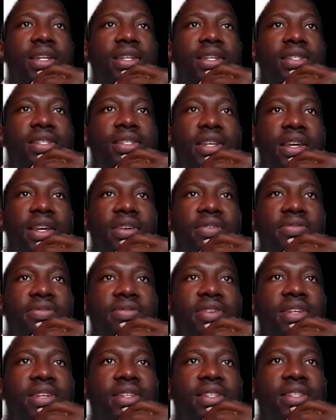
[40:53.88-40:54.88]

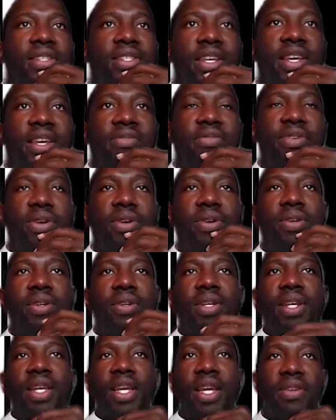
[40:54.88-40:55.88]
save,
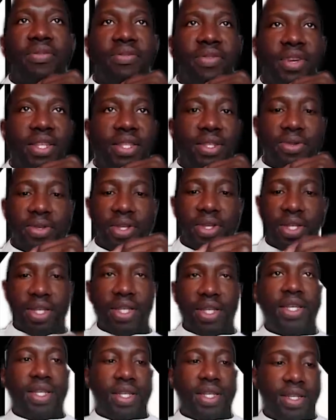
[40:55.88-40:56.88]
savior, get victory.
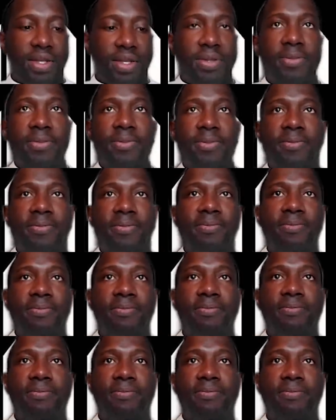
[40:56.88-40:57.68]
All right.